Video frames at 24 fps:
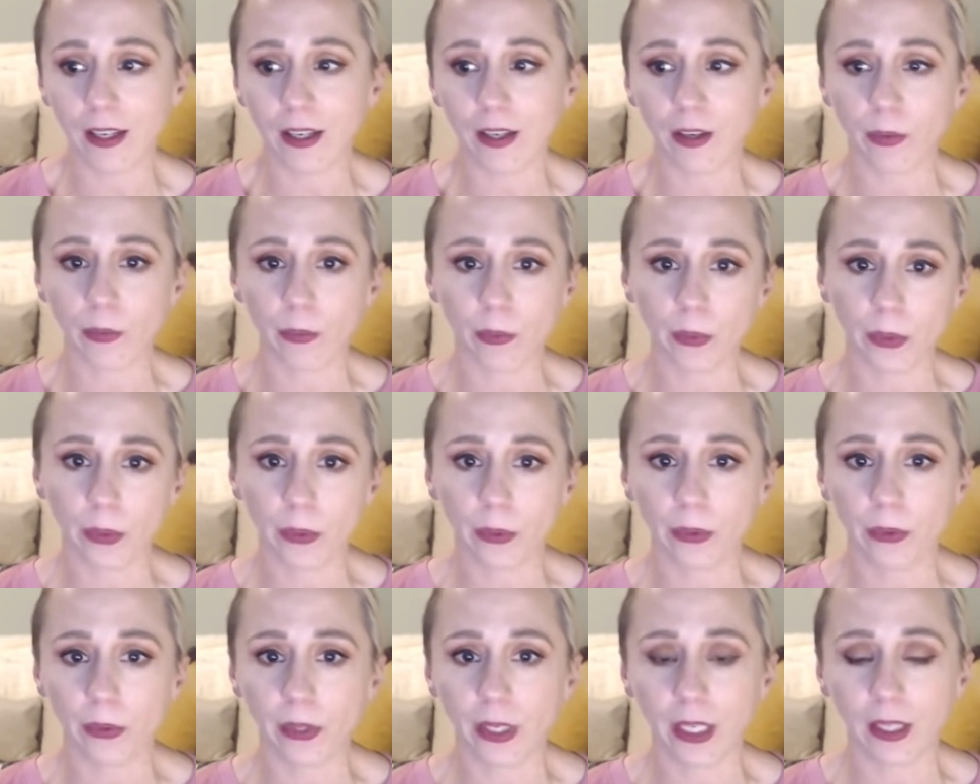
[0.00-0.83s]
and
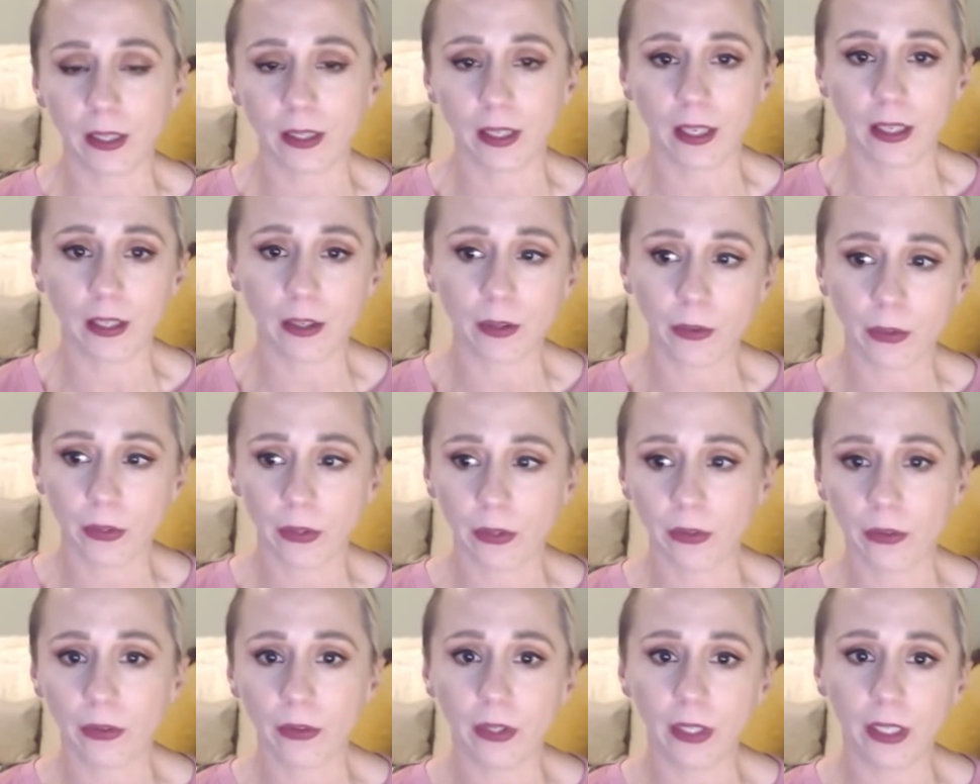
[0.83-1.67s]
rude and like
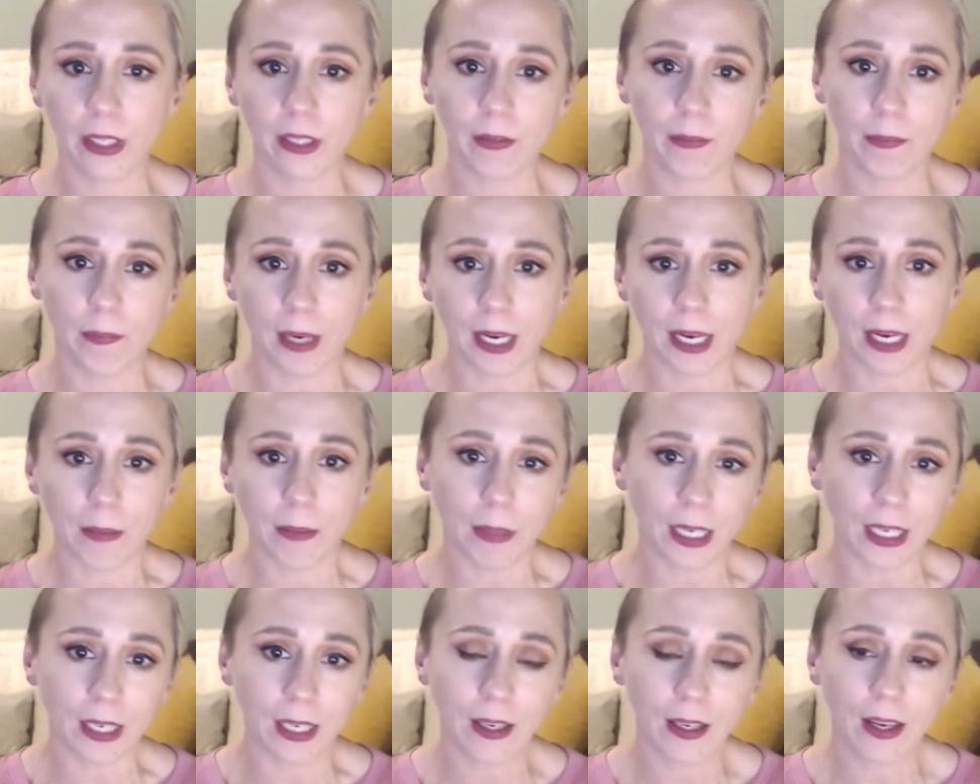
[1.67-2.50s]
crude?
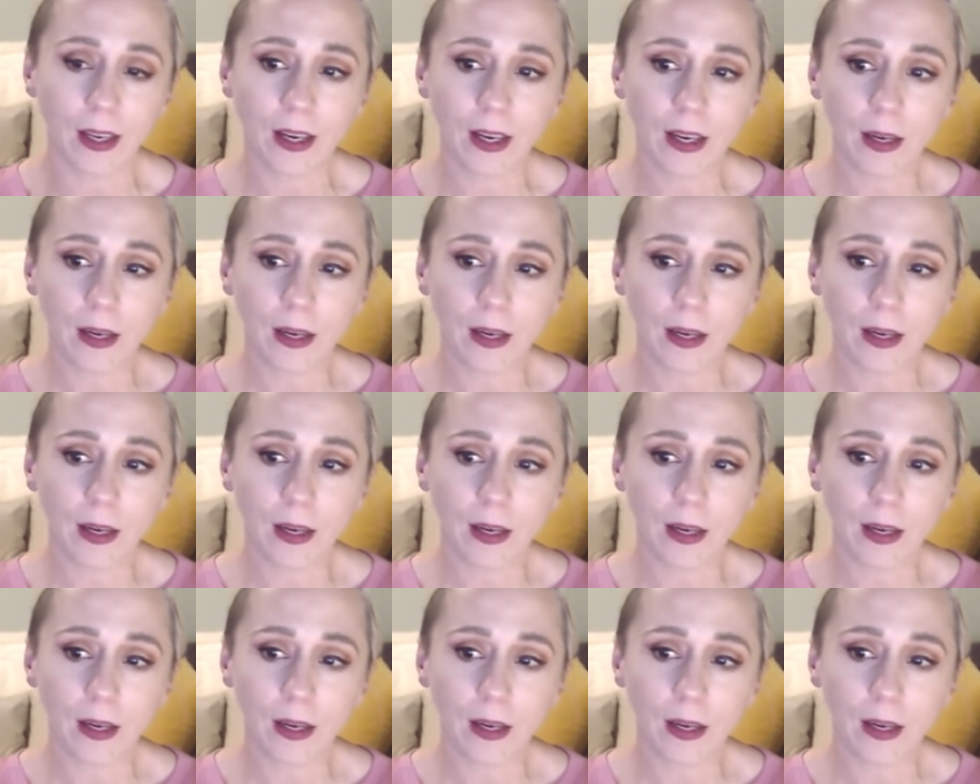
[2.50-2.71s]
Maybe.